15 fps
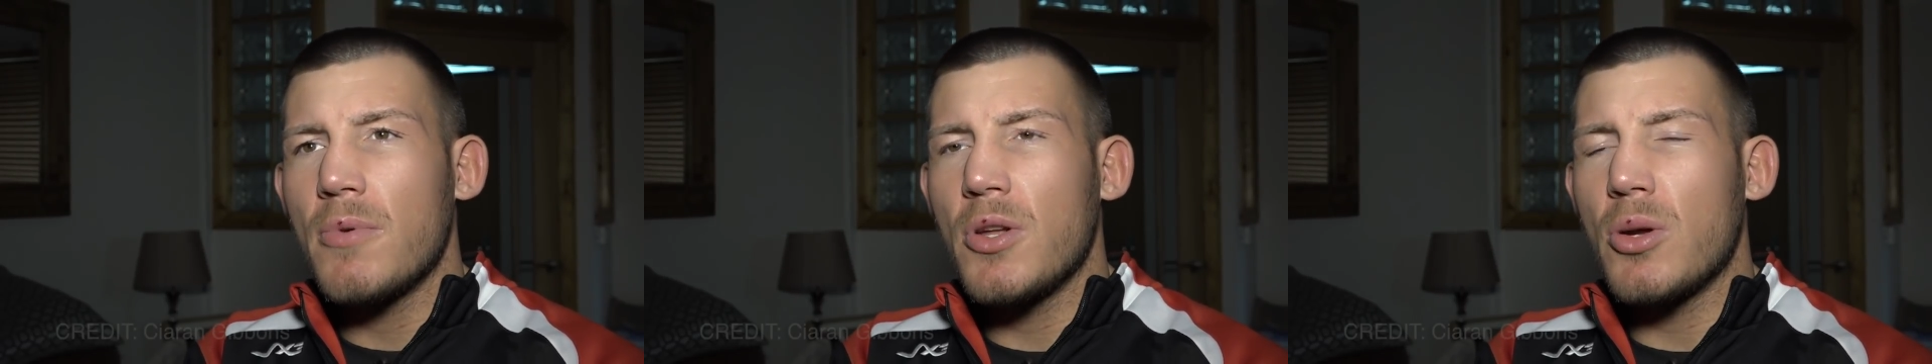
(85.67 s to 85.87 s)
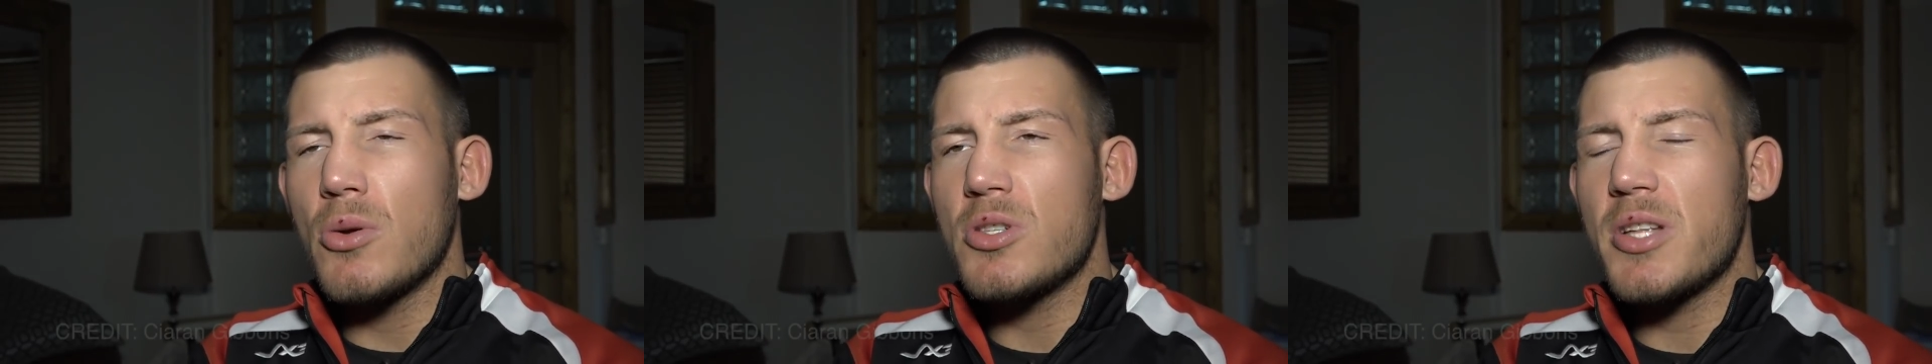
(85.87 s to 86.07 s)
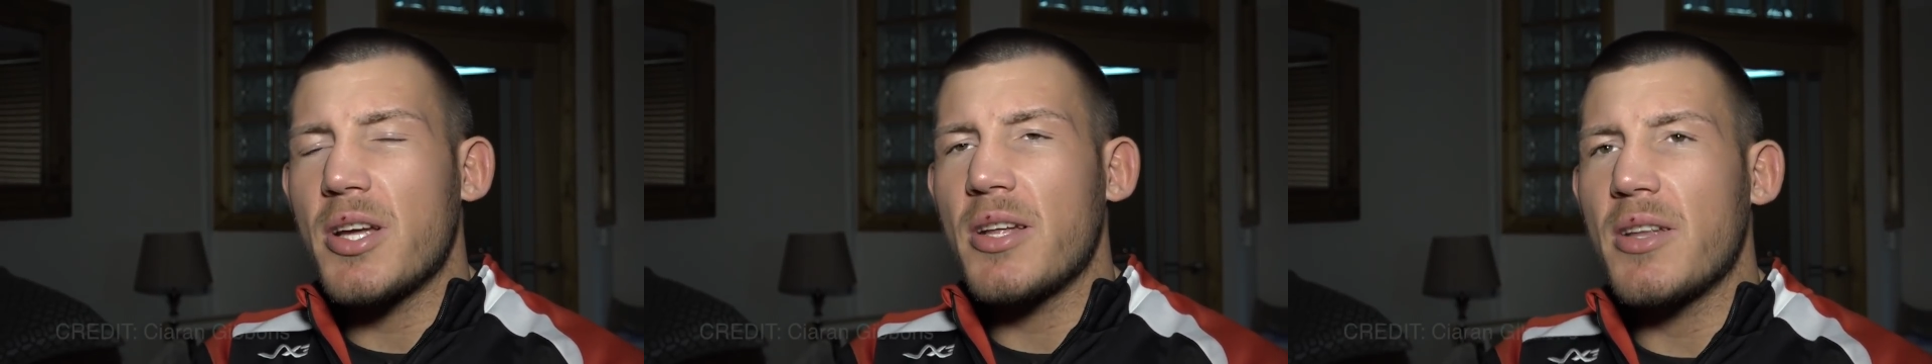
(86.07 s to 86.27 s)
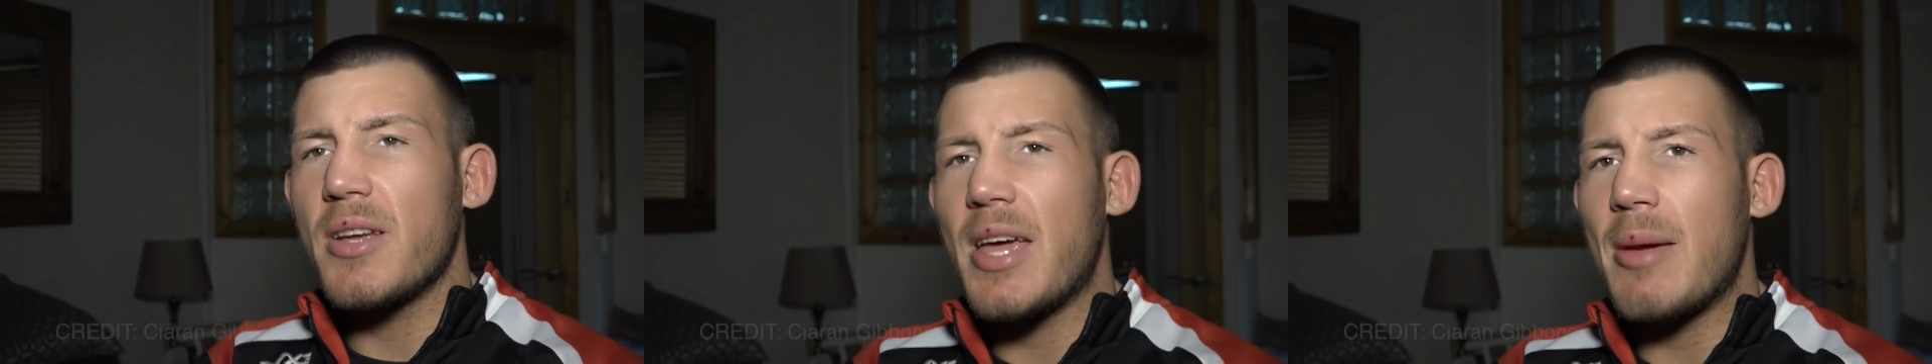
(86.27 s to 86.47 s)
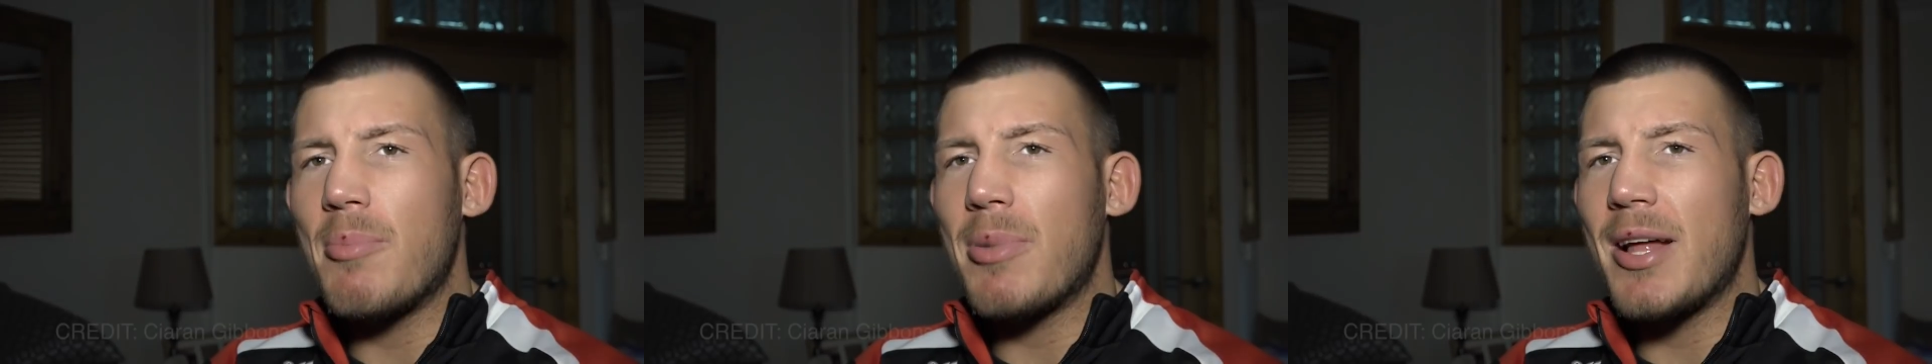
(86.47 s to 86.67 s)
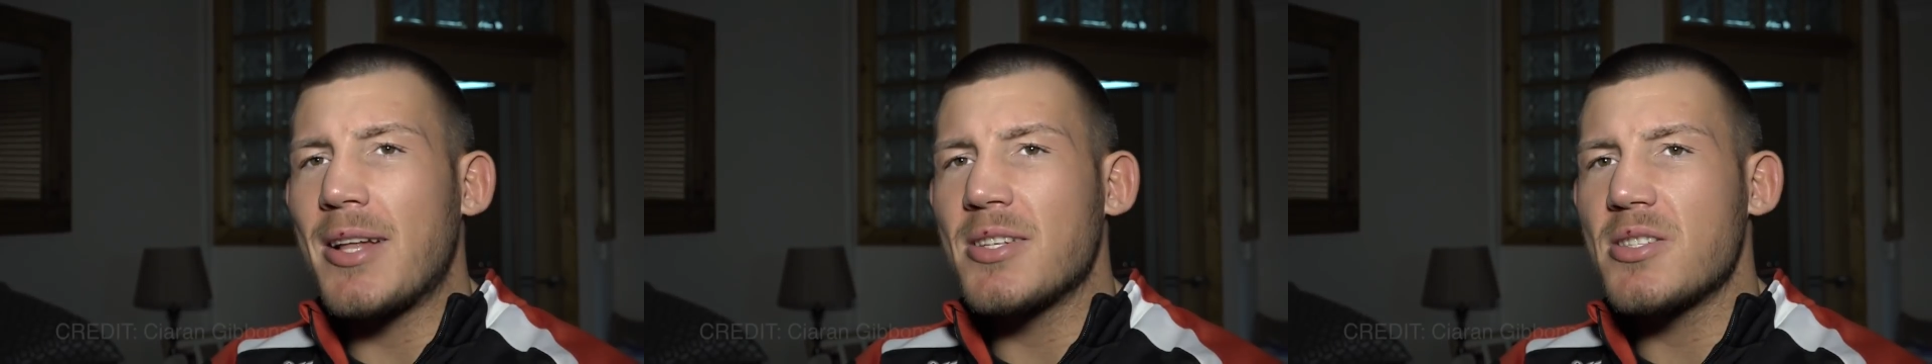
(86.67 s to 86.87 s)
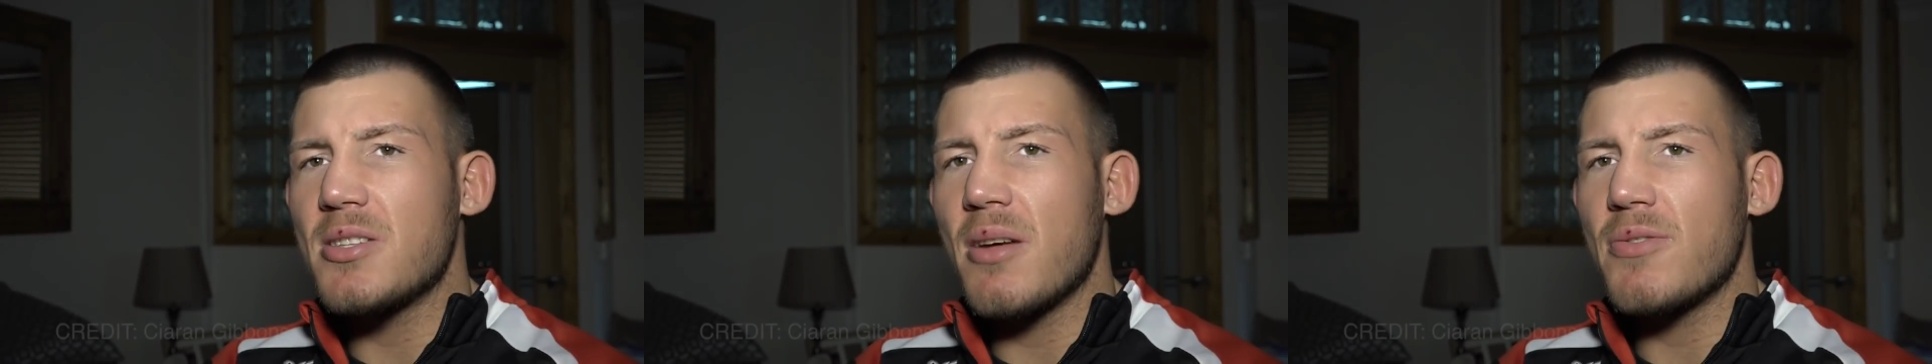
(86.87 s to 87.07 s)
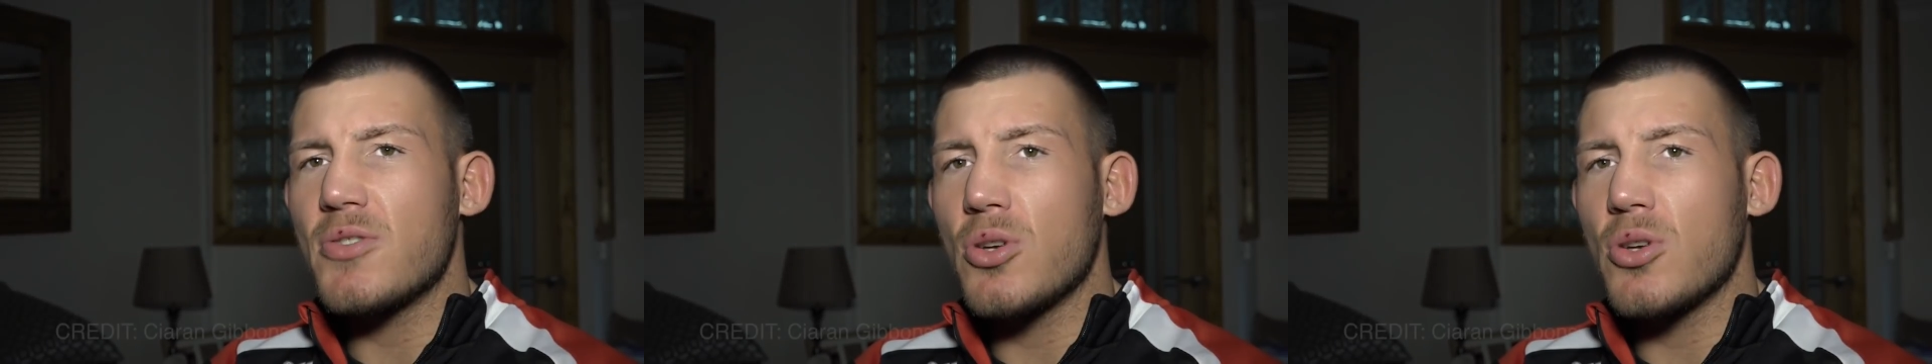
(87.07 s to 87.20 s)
you know, sticking to game plans and stuff.